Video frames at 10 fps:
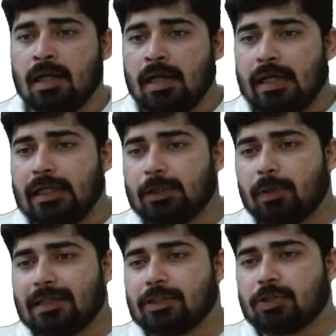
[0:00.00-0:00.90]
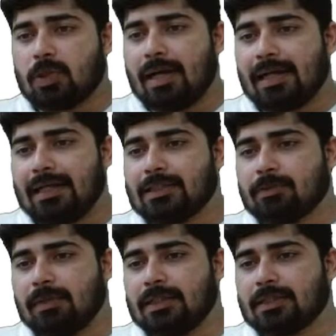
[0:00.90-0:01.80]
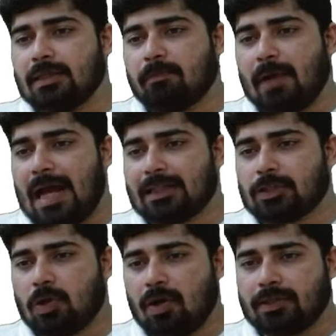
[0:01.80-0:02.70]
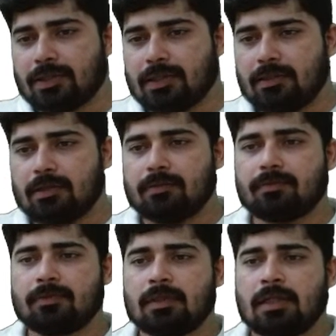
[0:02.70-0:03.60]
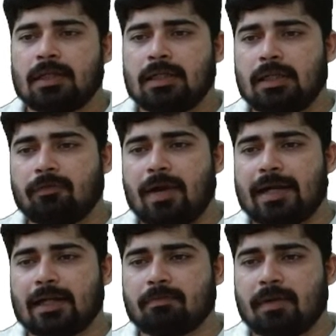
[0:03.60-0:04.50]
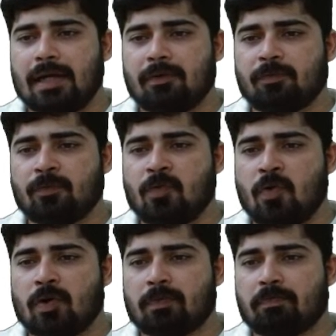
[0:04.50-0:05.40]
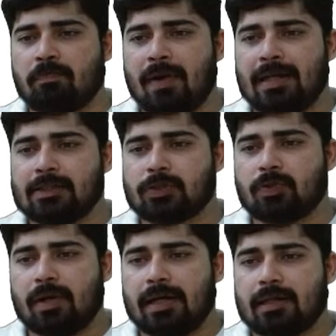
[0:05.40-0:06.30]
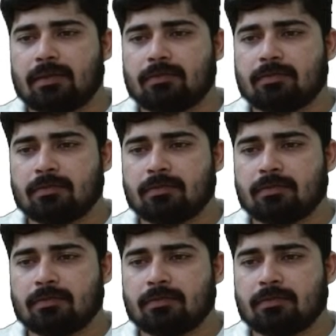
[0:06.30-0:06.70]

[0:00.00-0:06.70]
into h square. H means the Planck's constant, divided by 4 pi square